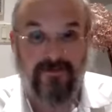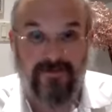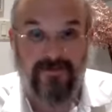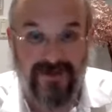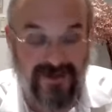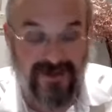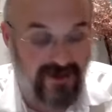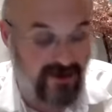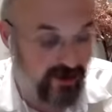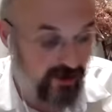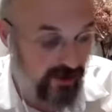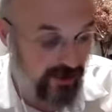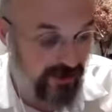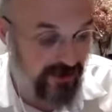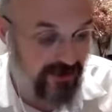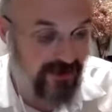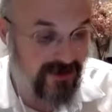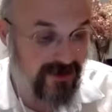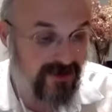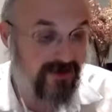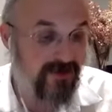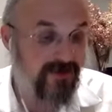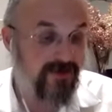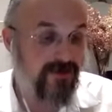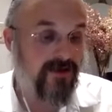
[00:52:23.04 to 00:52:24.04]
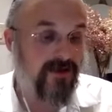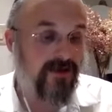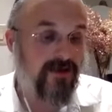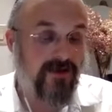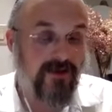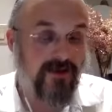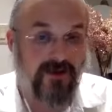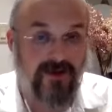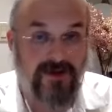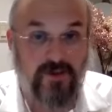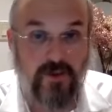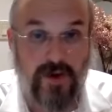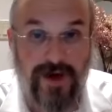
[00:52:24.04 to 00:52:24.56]
Kikoi,
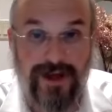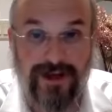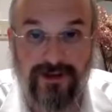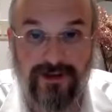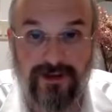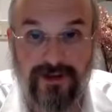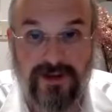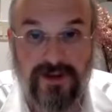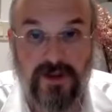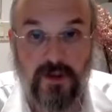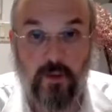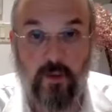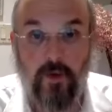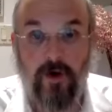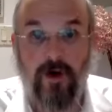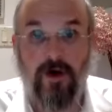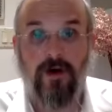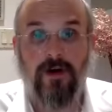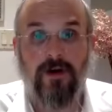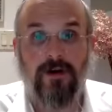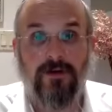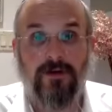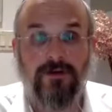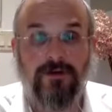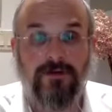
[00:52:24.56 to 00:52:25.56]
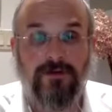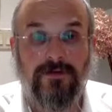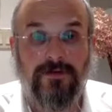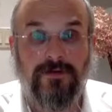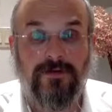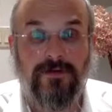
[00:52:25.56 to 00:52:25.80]
because when does a wall